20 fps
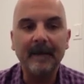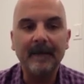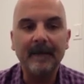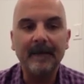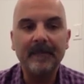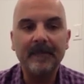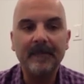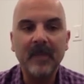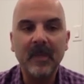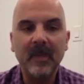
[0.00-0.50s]

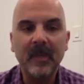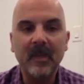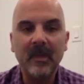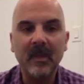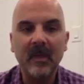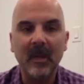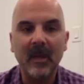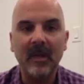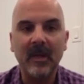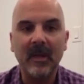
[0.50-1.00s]

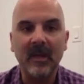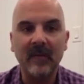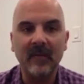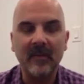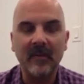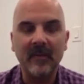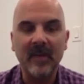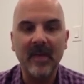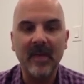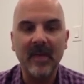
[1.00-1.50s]
Um,
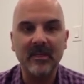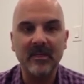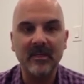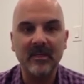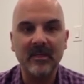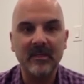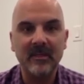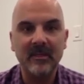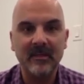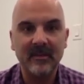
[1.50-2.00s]
you know, I look at
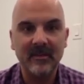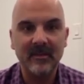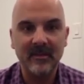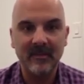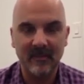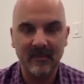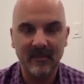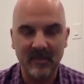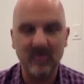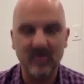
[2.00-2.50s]
every
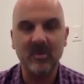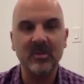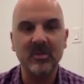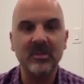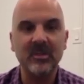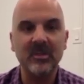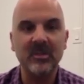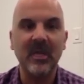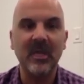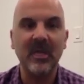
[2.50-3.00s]
patient
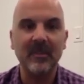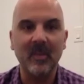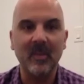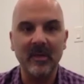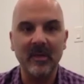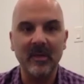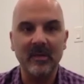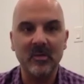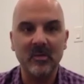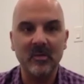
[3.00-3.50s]
from a
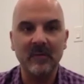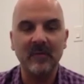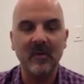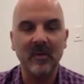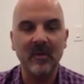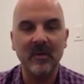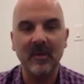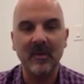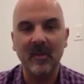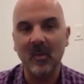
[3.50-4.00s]
surgical
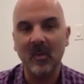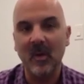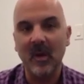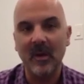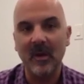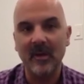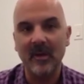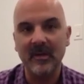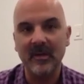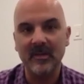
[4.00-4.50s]
standpoint
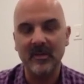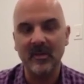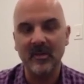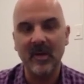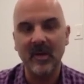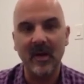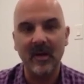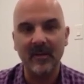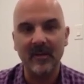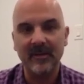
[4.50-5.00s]
twofold. Number
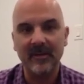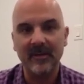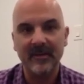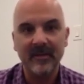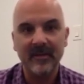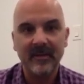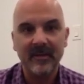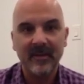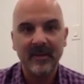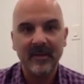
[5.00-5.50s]
one
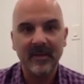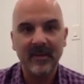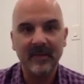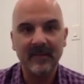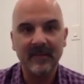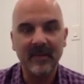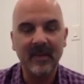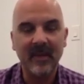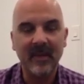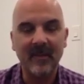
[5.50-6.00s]
is their health,
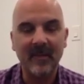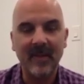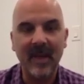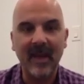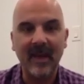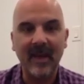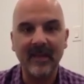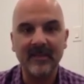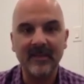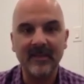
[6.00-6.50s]
and if
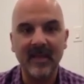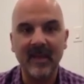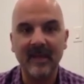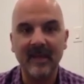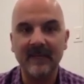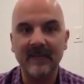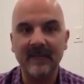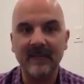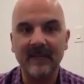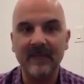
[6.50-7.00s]
they come back
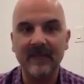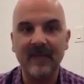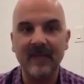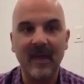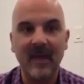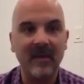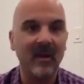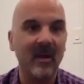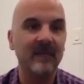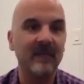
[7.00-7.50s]
and say, I,
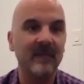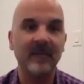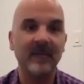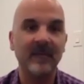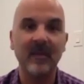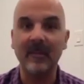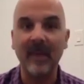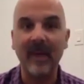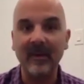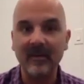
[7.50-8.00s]
you know, I
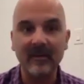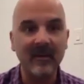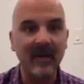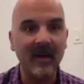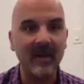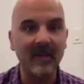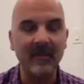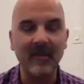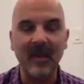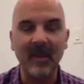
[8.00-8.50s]
feel
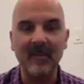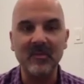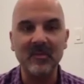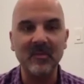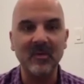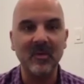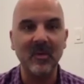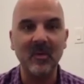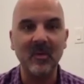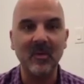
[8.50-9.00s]
better, I'm
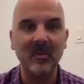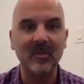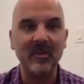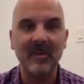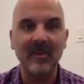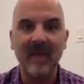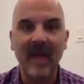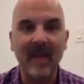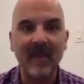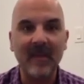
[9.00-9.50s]
I'm
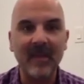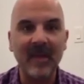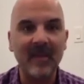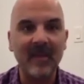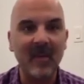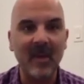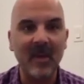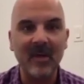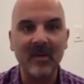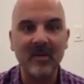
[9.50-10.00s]
so
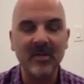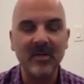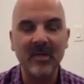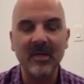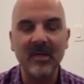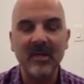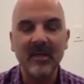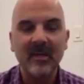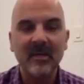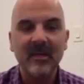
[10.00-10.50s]
happy, I have more
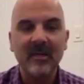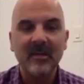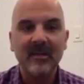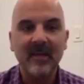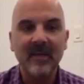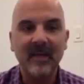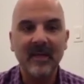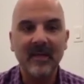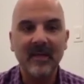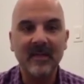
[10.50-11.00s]
energy.
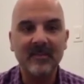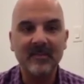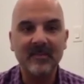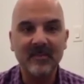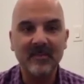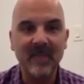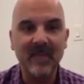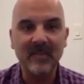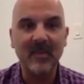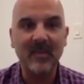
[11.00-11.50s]

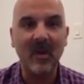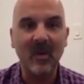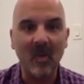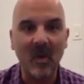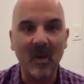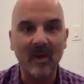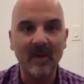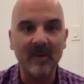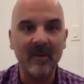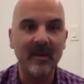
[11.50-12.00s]
That's that's
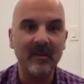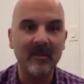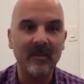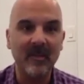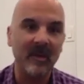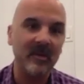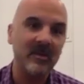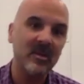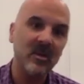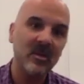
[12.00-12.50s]
part one, and
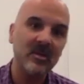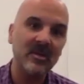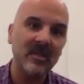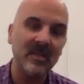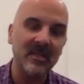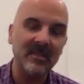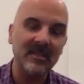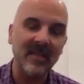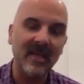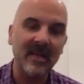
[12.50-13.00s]
then part two
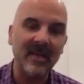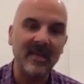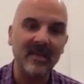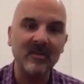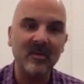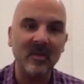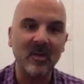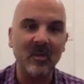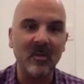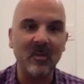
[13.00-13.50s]
is the
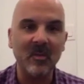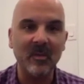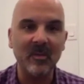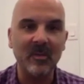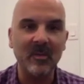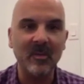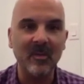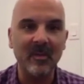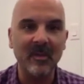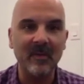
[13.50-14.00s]
aesthetic. So
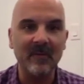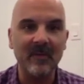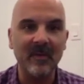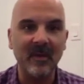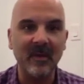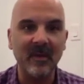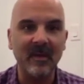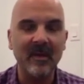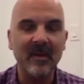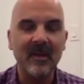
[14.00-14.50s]
if
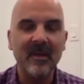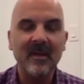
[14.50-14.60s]
you can